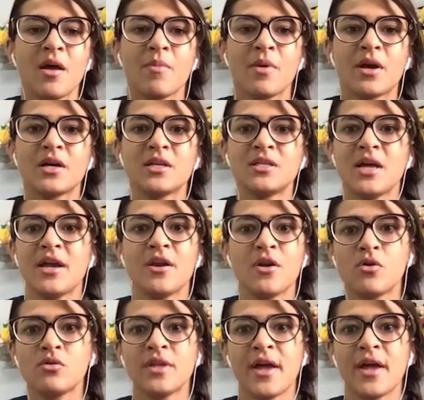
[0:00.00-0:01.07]
because I
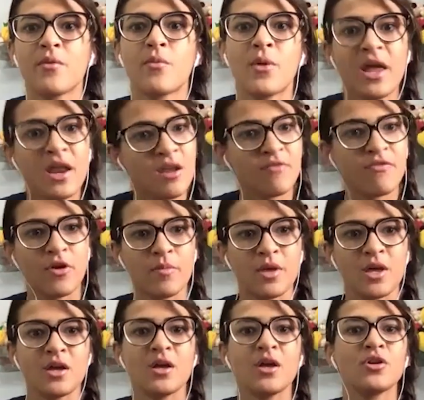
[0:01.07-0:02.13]
know they are waiting for me
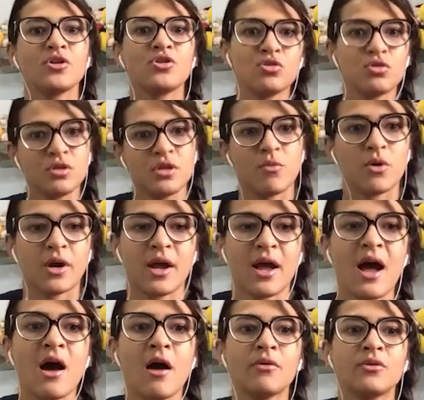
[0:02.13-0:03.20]
to do the
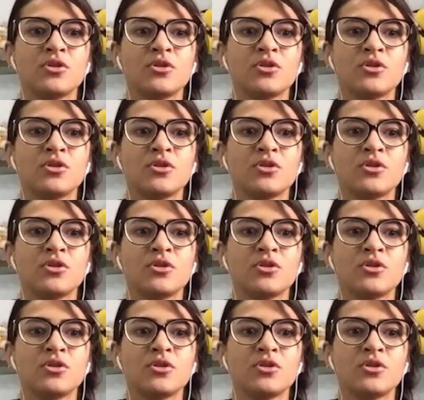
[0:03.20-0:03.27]
workout,